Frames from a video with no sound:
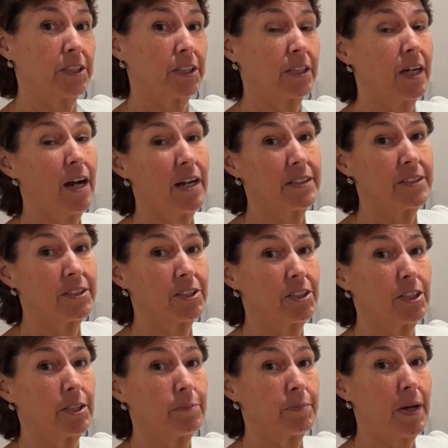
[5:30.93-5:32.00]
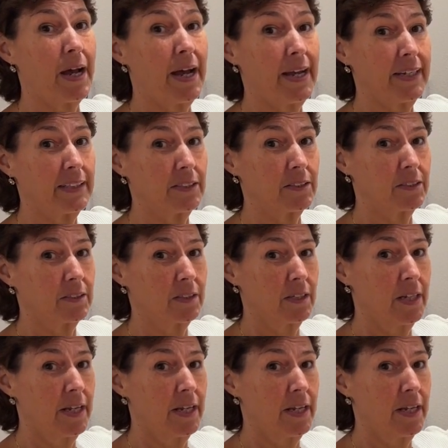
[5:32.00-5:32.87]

it costs to ship hides,